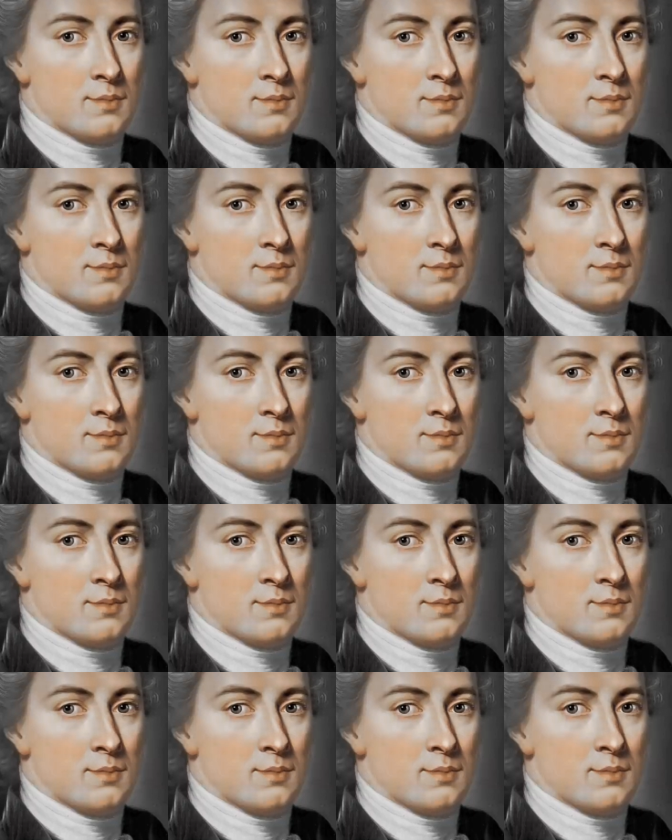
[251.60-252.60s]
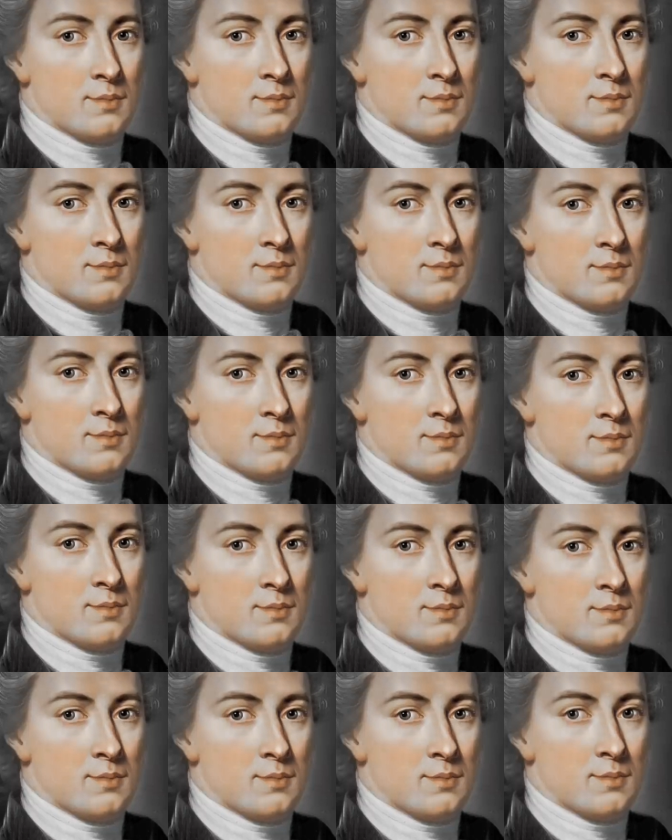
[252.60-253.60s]

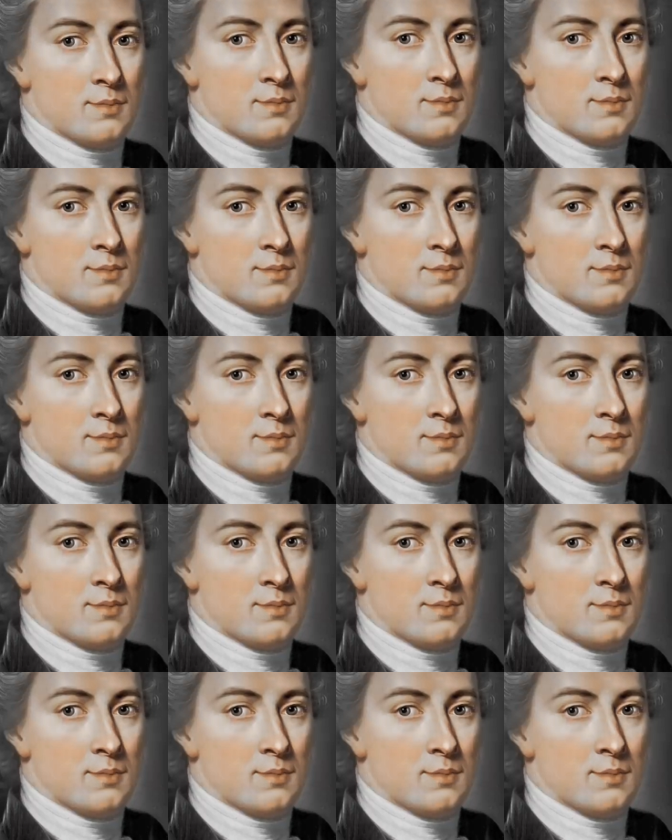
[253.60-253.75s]
Nobody speaks.